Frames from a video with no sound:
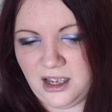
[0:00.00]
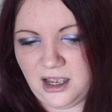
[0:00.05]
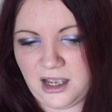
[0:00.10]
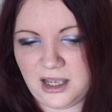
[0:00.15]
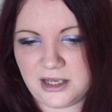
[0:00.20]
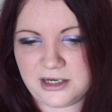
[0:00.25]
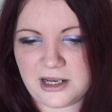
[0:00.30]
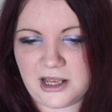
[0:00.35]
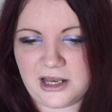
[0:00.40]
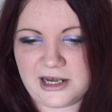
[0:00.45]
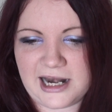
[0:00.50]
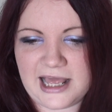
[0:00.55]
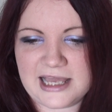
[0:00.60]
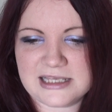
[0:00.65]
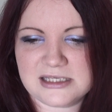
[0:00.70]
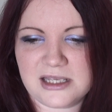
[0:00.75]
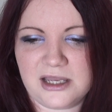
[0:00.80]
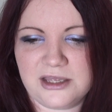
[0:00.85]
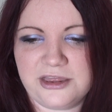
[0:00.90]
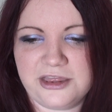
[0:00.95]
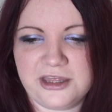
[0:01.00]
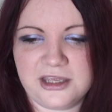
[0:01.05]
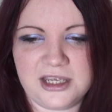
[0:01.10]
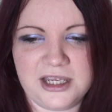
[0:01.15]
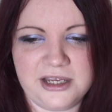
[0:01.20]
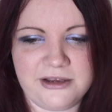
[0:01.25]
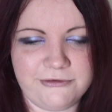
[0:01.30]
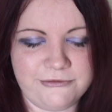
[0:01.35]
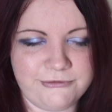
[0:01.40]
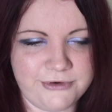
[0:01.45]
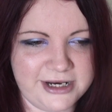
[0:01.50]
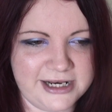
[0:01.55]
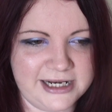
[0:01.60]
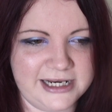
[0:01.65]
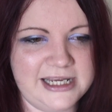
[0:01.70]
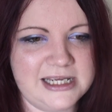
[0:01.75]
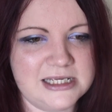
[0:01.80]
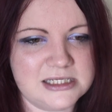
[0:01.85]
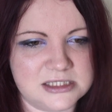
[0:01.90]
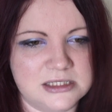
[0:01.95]
and unless I think it
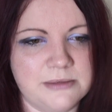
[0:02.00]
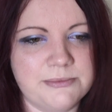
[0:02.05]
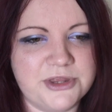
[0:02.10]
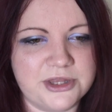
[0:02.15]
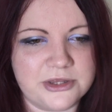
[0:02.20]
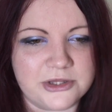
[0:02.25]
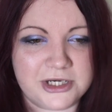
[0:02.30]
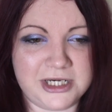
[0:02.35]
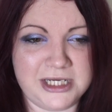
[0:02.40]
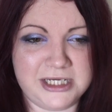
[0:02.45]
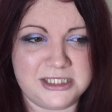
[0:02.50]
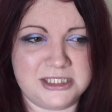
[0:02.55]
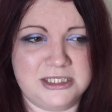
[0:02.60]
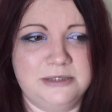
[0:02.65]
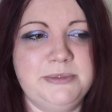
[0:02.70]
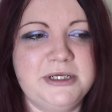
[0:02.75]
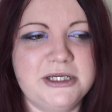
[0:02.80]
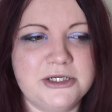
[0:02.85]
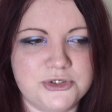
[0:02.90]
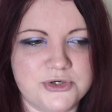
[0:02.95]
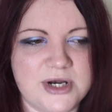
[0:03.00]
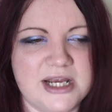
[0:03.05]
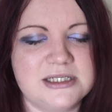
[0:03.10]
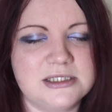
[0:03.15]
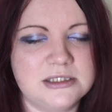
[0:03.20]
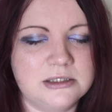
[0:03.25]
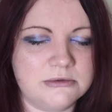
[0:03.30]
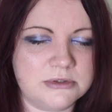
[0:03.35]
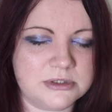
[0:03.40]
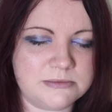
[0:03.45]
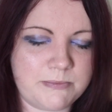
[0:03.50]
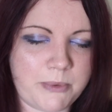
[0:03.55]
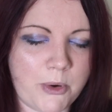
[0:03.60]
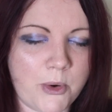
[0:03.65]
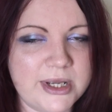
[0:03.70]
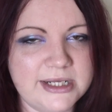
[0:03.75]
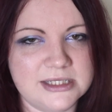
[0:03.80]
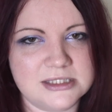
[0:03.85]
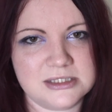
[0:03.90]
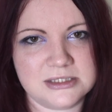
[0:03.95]
really is something that needs to be addressed, there are
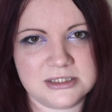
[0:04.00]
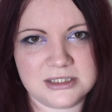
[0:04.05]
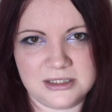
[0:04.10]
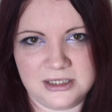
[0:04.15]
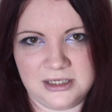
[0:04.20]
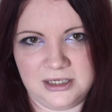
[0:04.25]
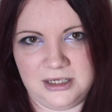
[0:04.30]
points